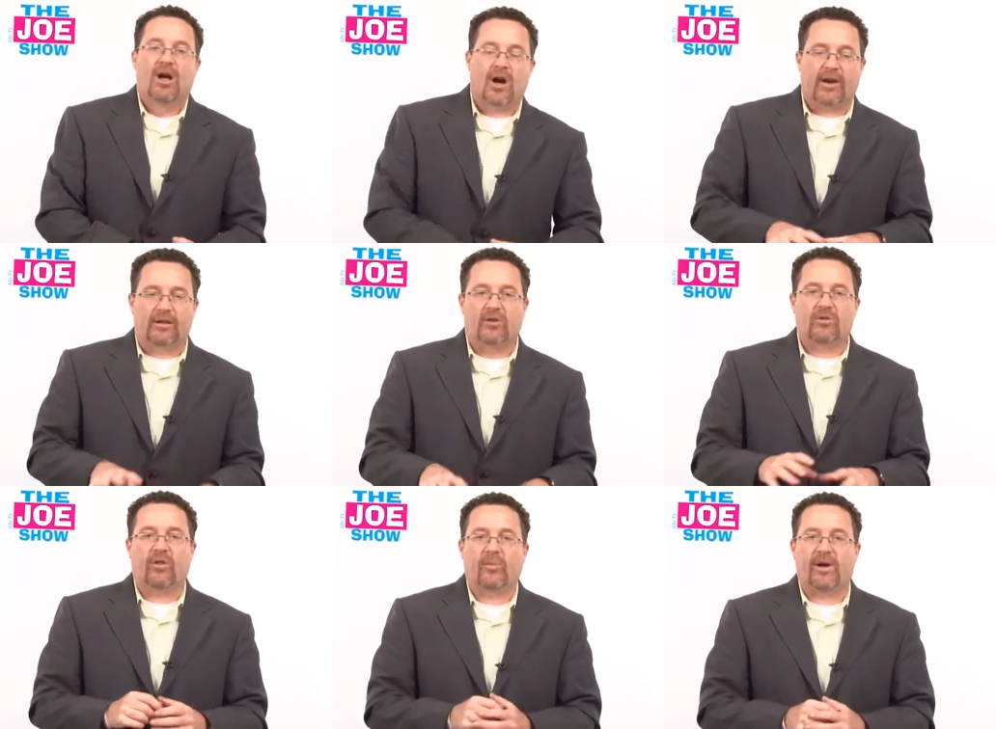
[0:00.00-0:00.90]
All right, those
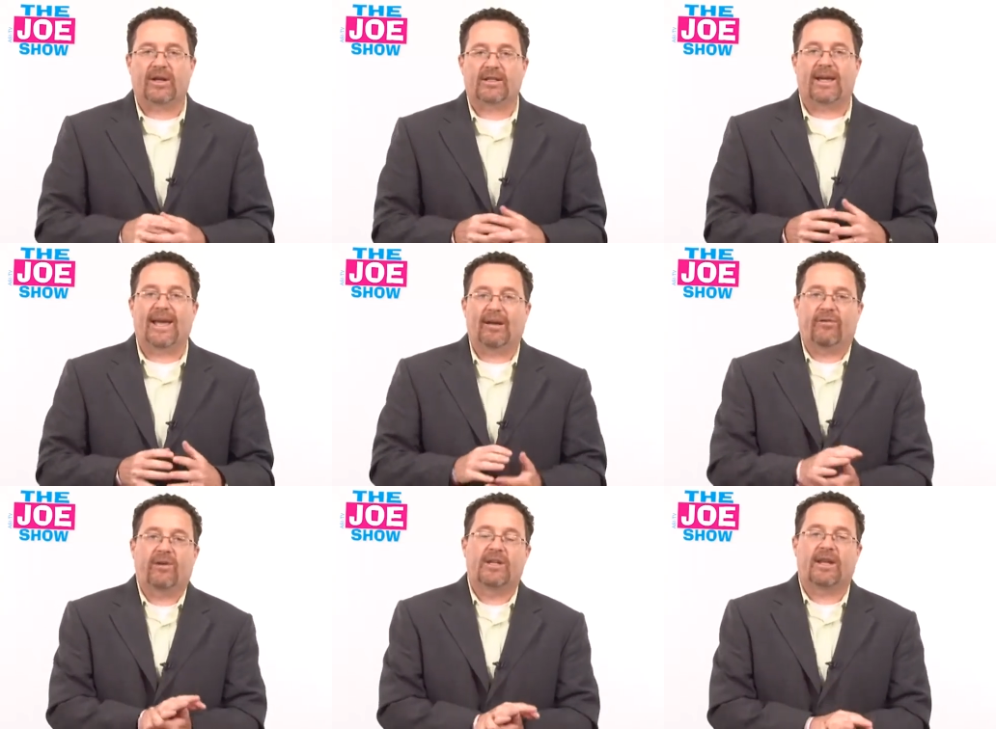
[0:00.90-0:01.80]
are all the products I had
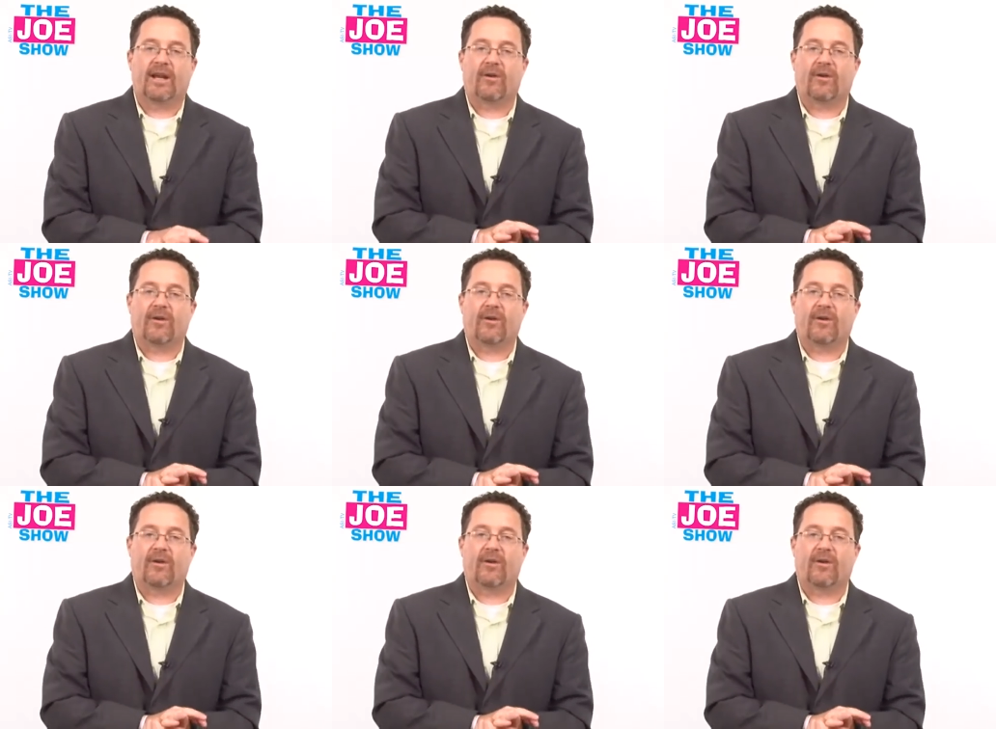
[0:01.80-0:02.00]
for you today.